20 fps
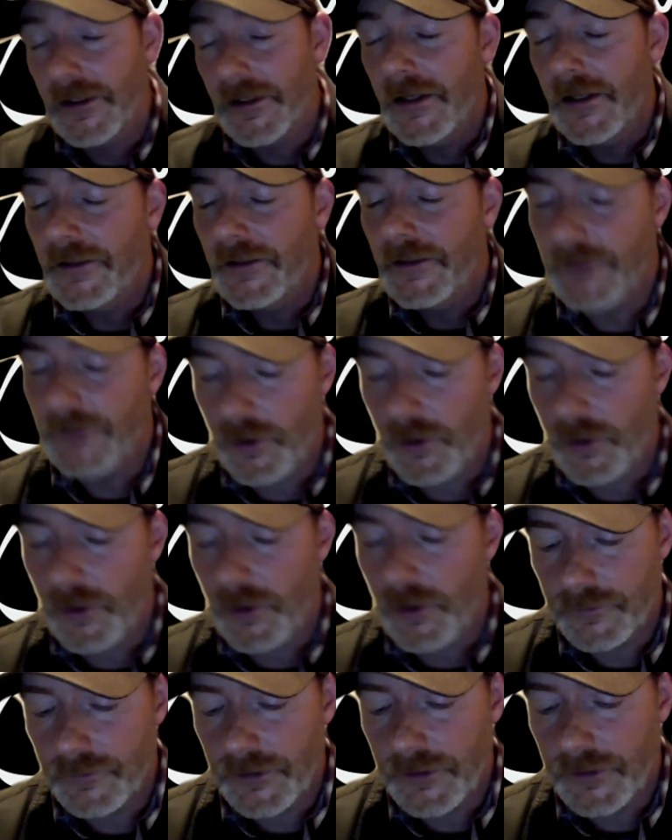So
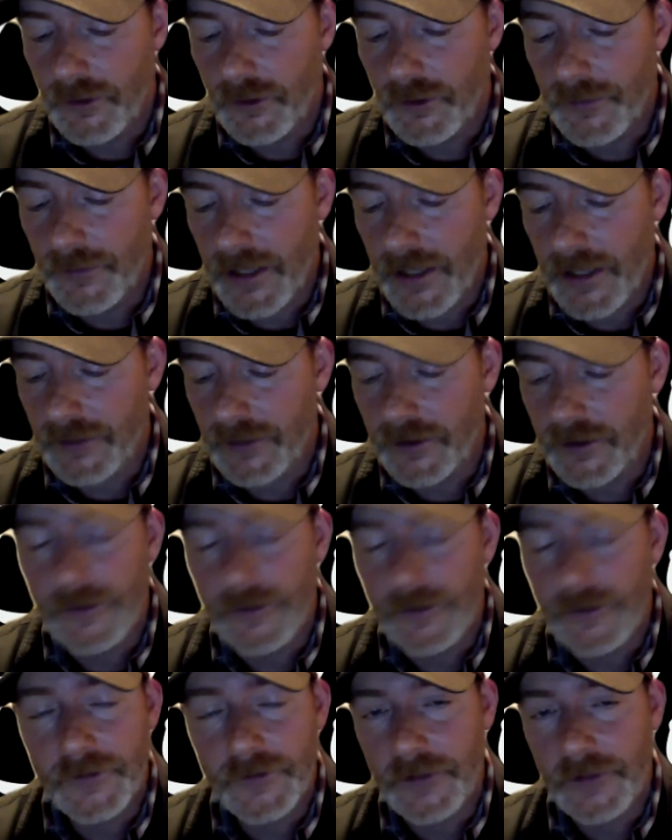he'll be out there. He
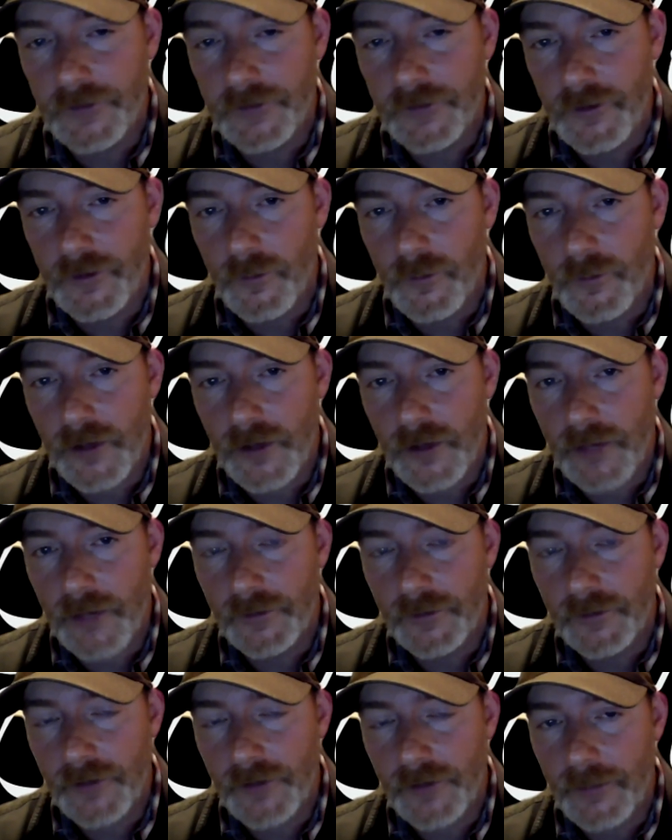sets his thermal
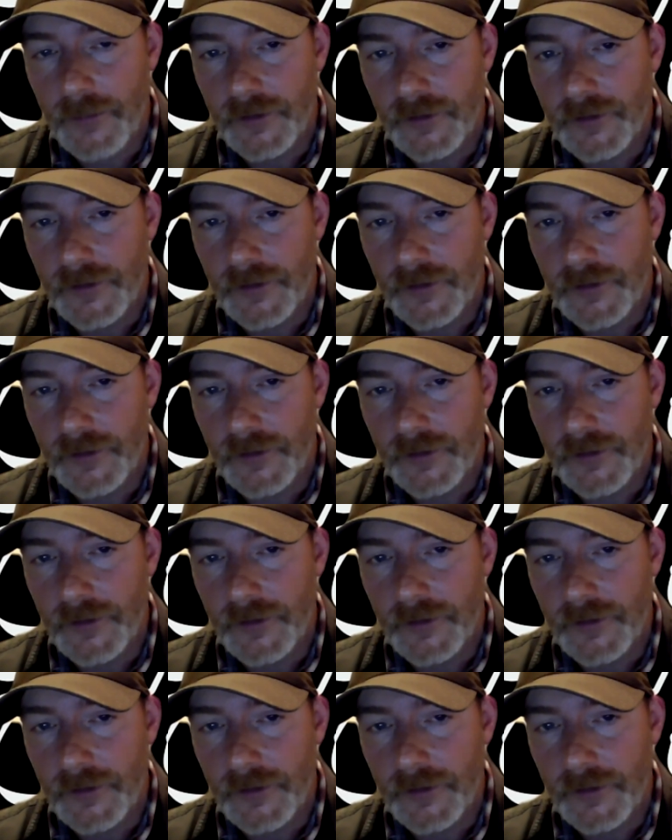cameras up in his